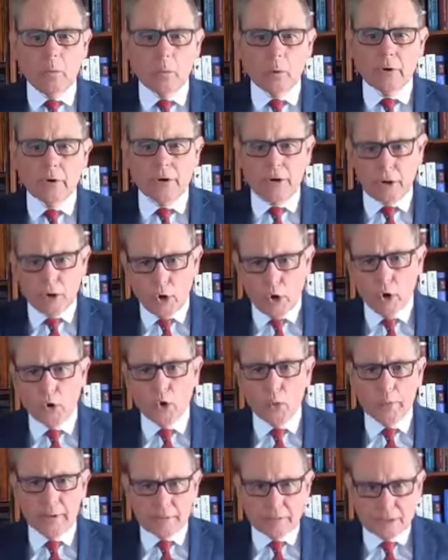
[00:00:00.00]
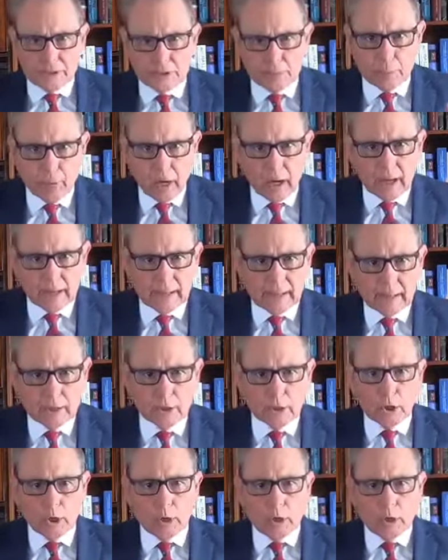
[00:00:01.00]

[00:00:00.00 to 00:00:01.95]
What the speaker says: we're at home in this body,